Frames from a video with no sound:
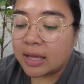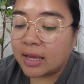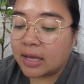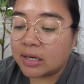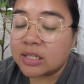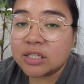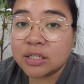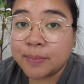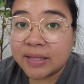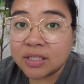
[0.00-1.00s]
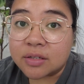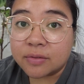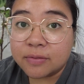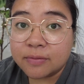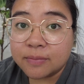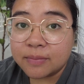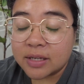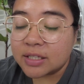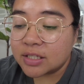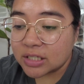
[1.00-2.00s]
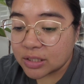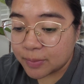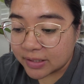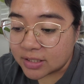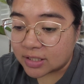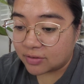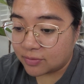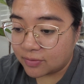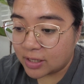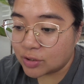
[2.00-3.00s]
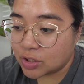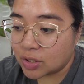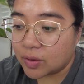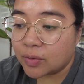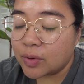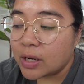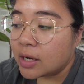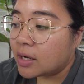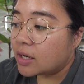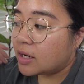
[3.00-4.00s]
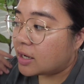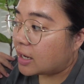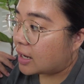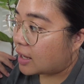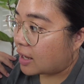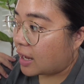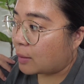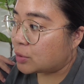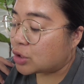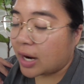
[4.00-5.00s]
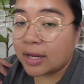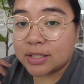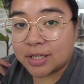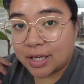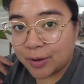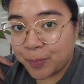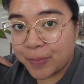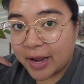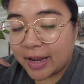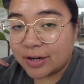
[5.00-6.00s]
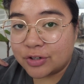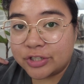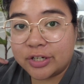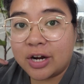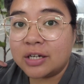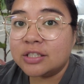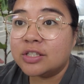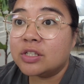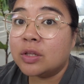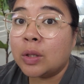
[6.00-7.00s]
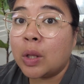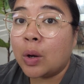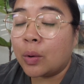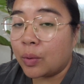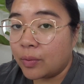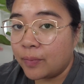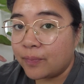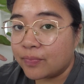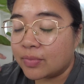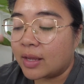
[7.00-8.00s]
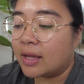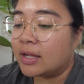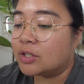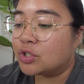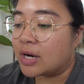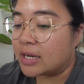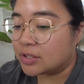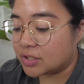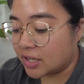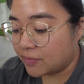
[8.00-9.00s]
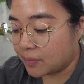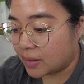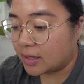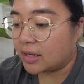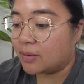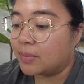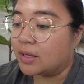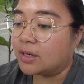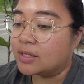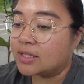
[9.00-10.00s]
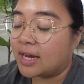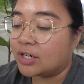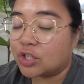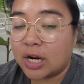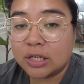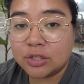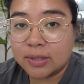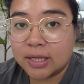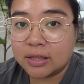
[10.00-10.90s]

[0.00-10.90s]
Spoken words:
And it's expensive. It's expensive. And so I'm trying to keep my energy costs low and trying to save money, because I tried doing